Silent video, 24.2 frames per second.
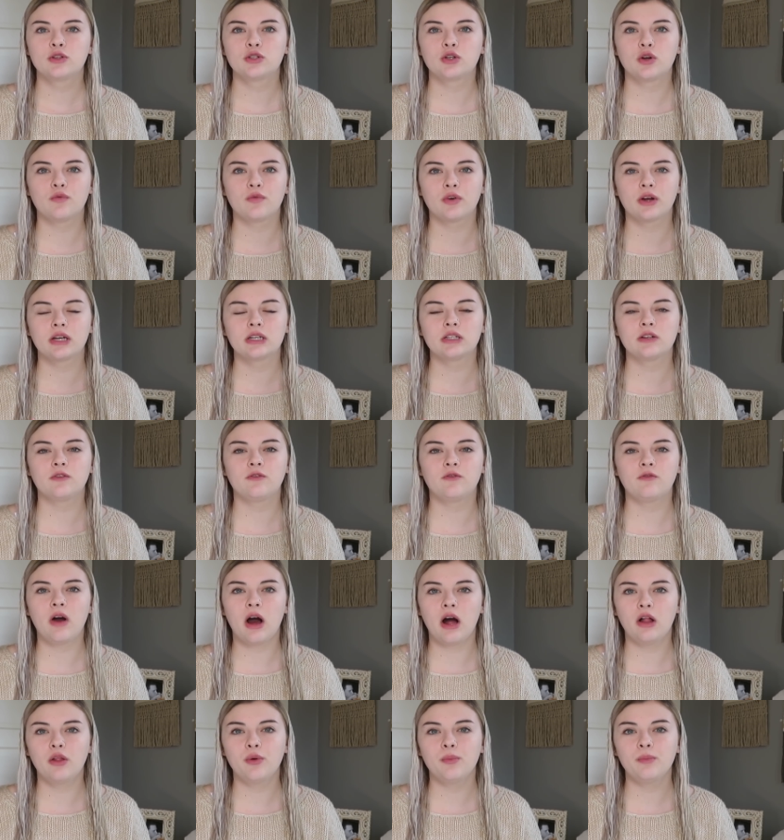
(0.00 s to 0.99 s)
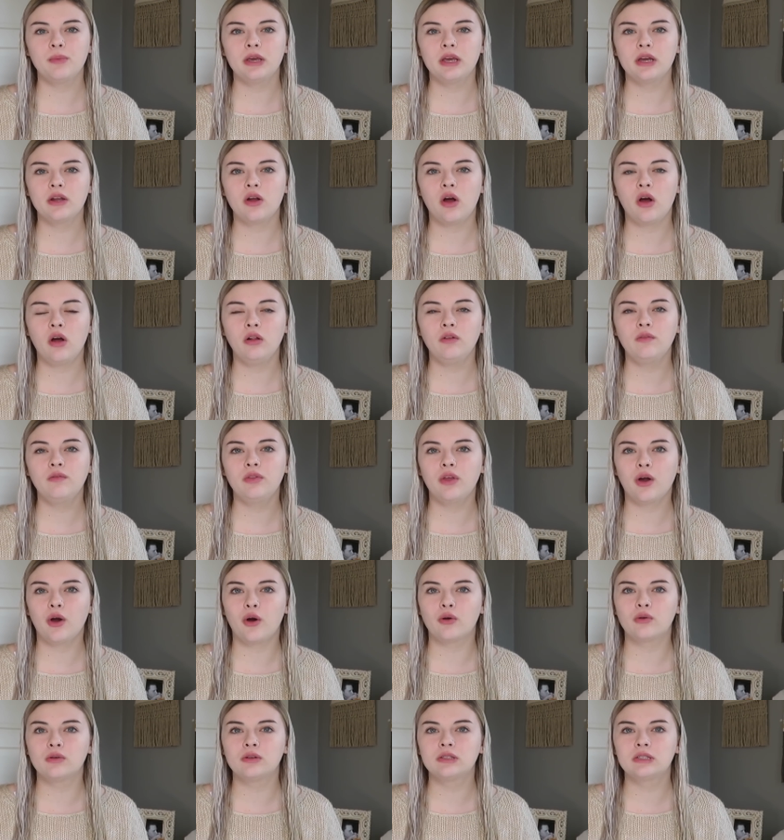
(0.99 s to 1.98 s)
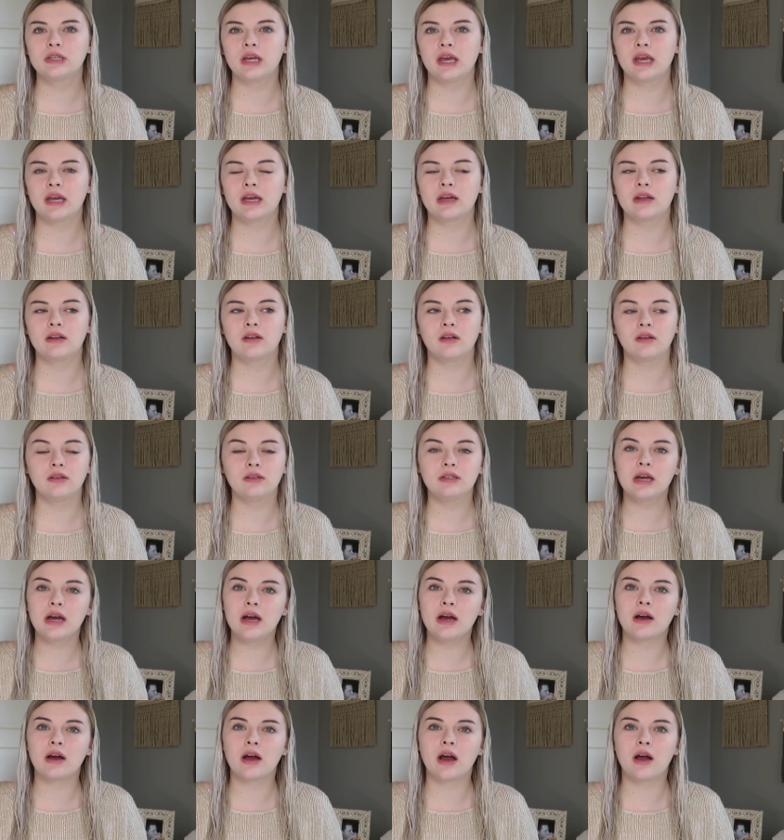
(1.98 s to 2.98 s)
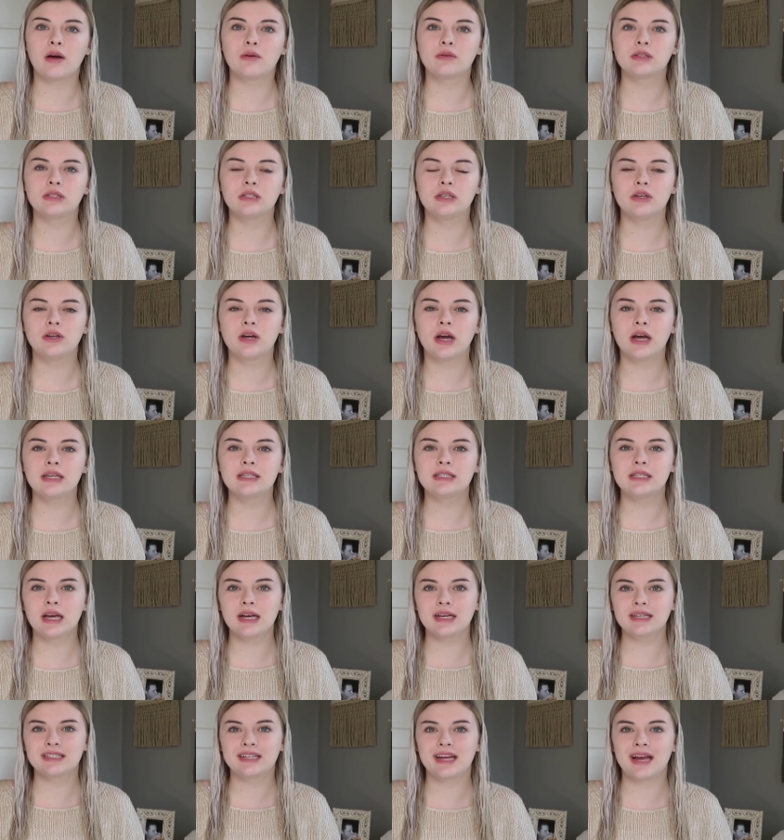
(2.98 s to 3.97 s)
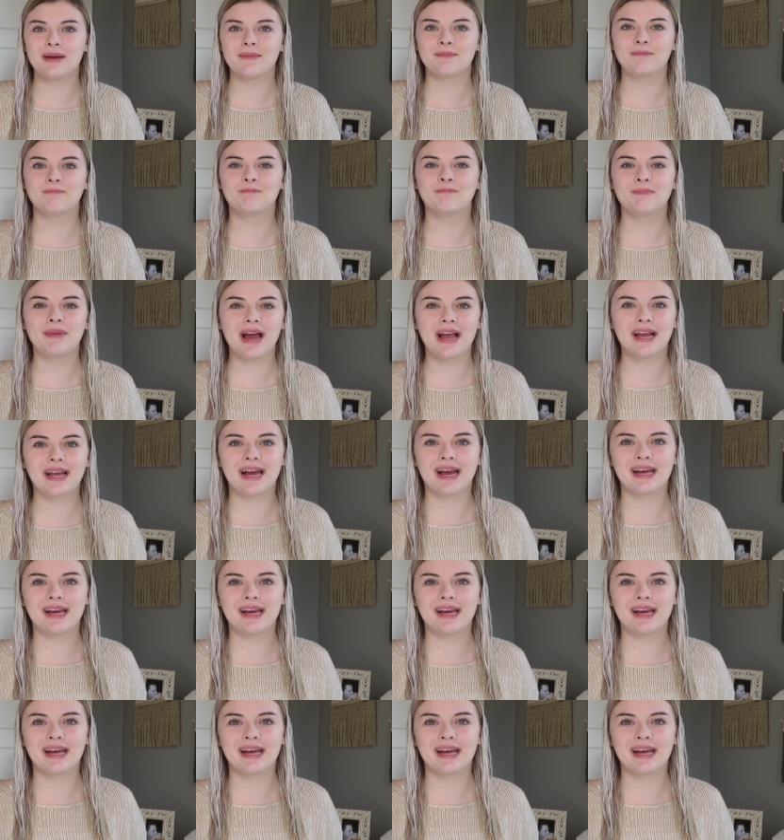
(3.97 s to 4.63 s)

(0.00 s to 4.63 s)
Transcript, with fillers: so don't forget to follow me and all of those. And yeah, I will see you guys next time. Bye